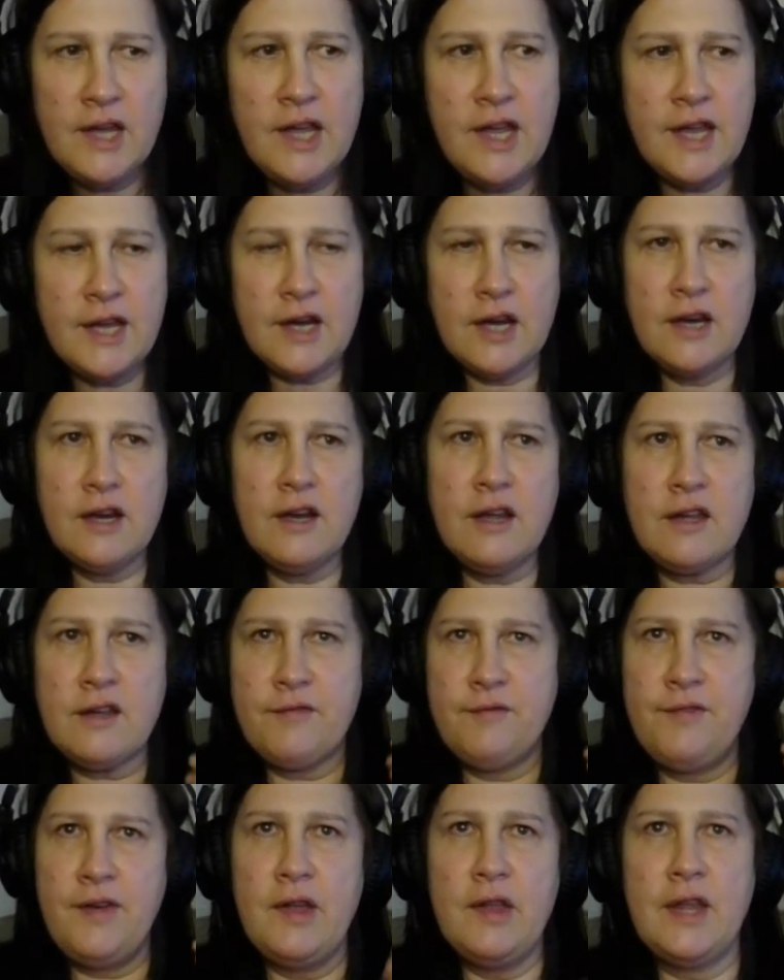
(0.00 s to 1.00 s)
It kind of like
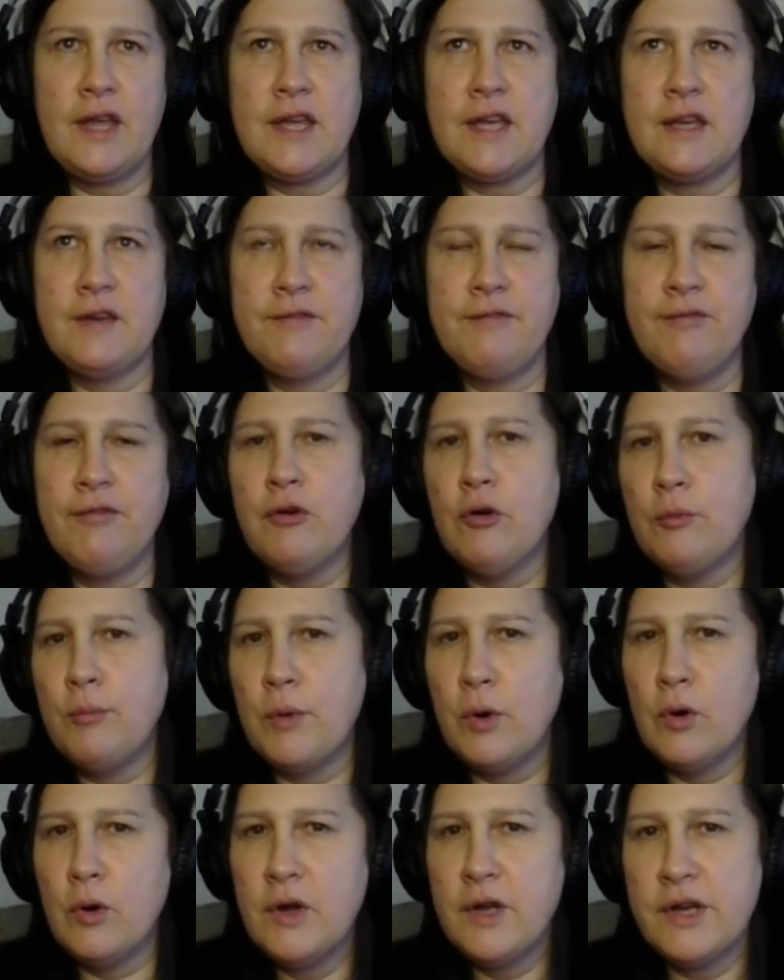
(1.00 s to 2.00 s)
felt like a
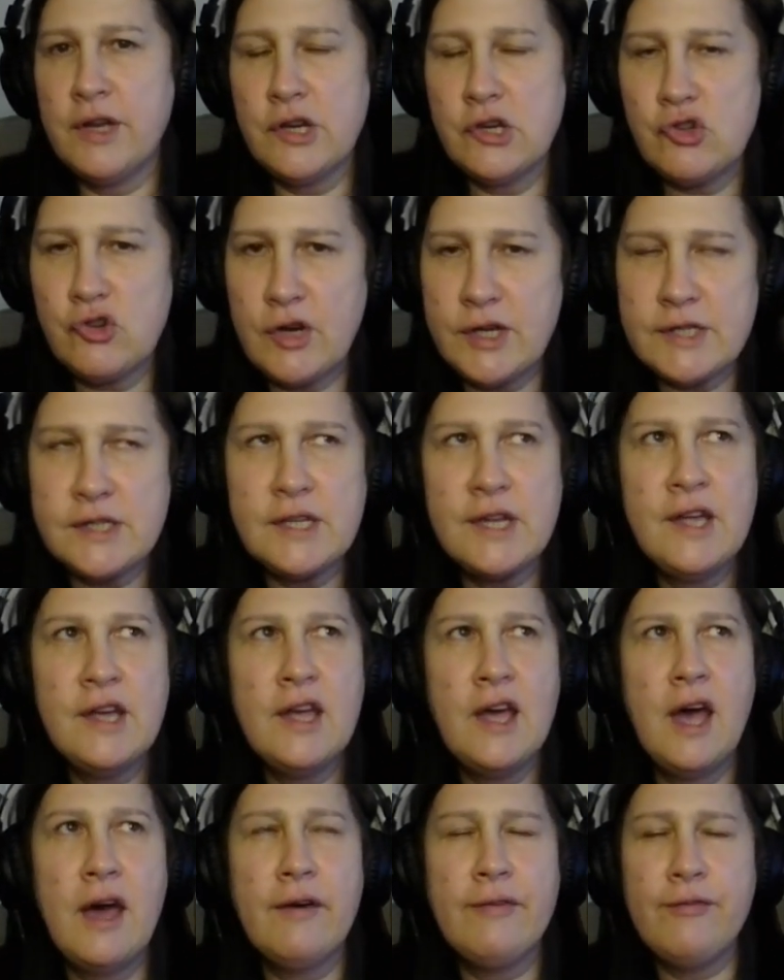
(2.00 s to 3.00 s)
formal address,
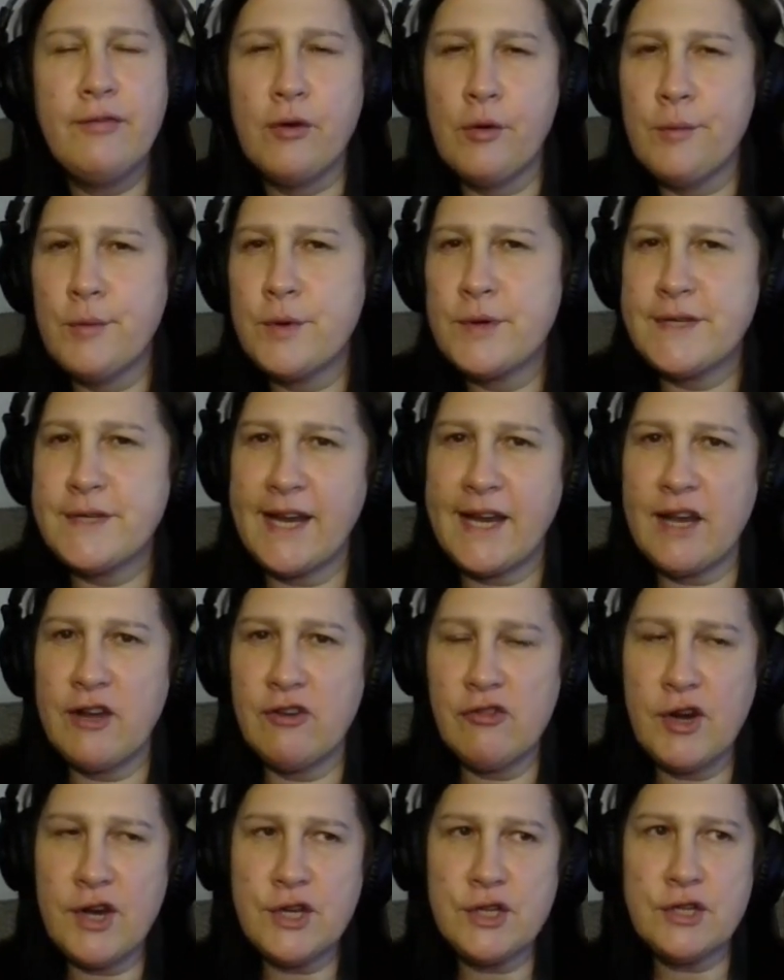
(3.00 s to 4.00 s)
a formal
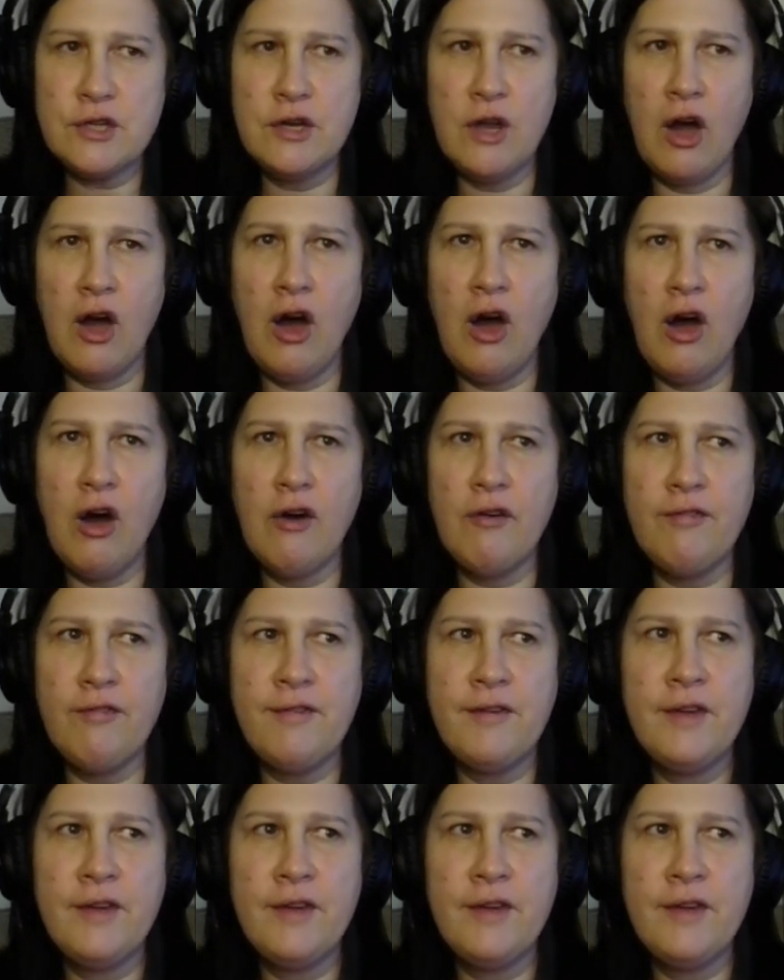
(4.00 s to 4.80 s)
declaration of